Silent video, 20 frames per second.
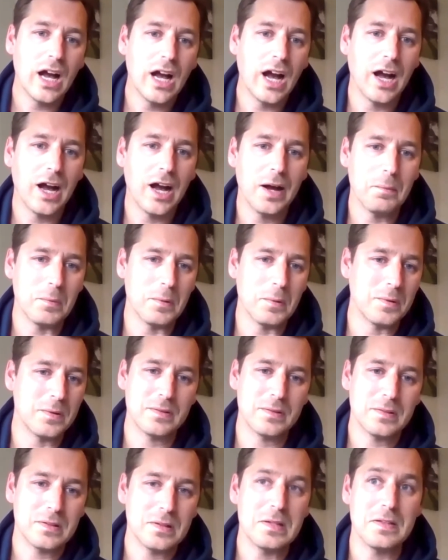
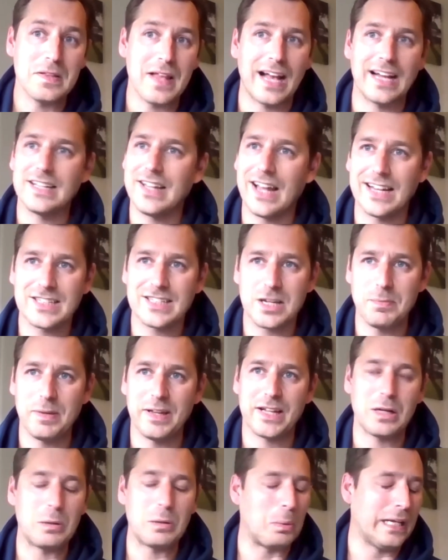and that's going to
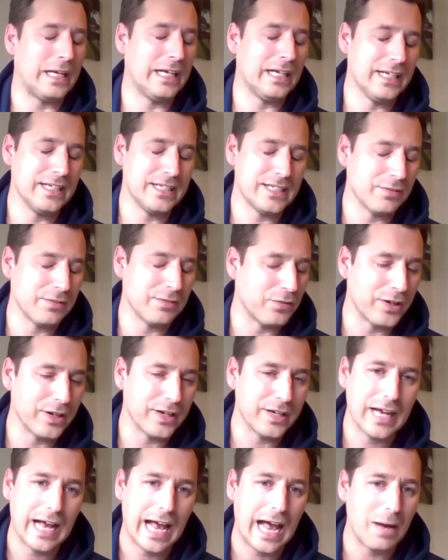be a completely
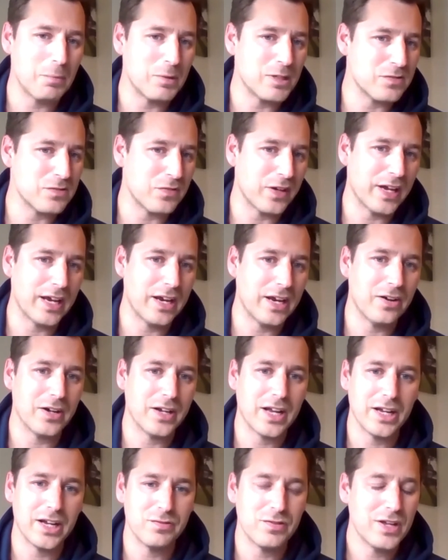different atmosphere,
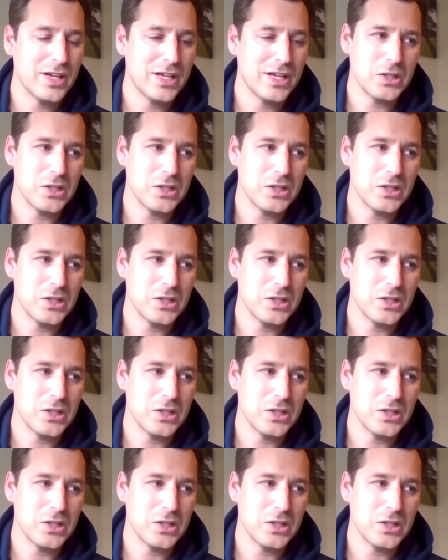and kind of